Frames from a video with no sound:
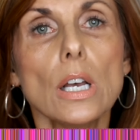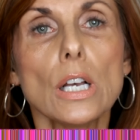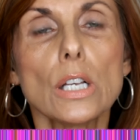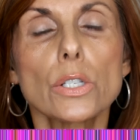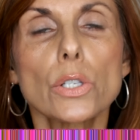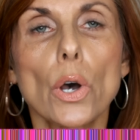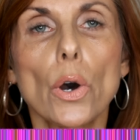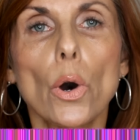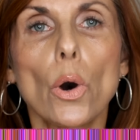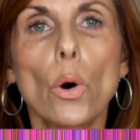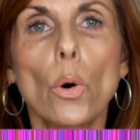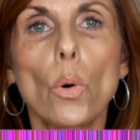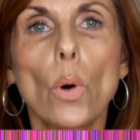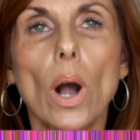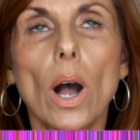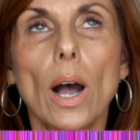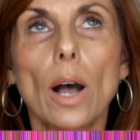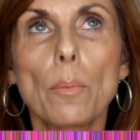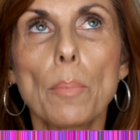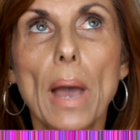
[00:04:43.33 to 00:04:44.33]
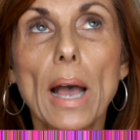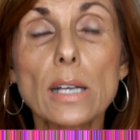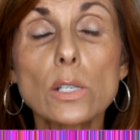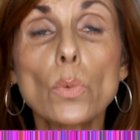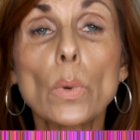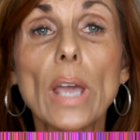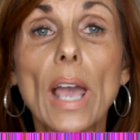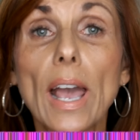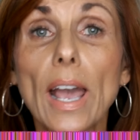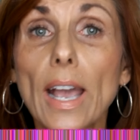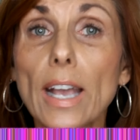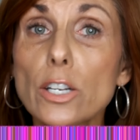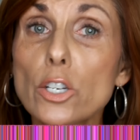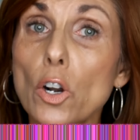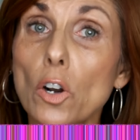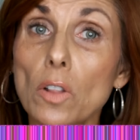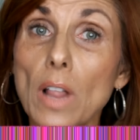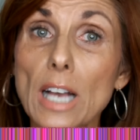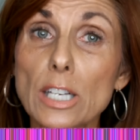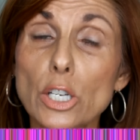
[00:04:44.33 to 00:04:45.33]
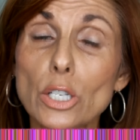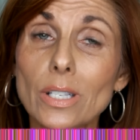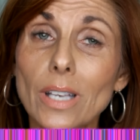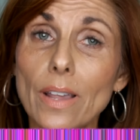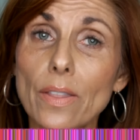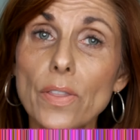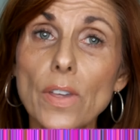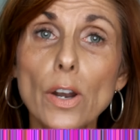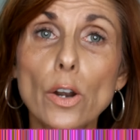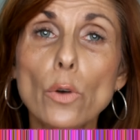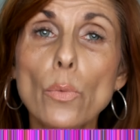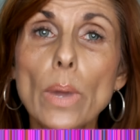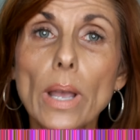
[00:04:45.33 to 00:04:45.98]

So um, as we age and our lashes get thinner,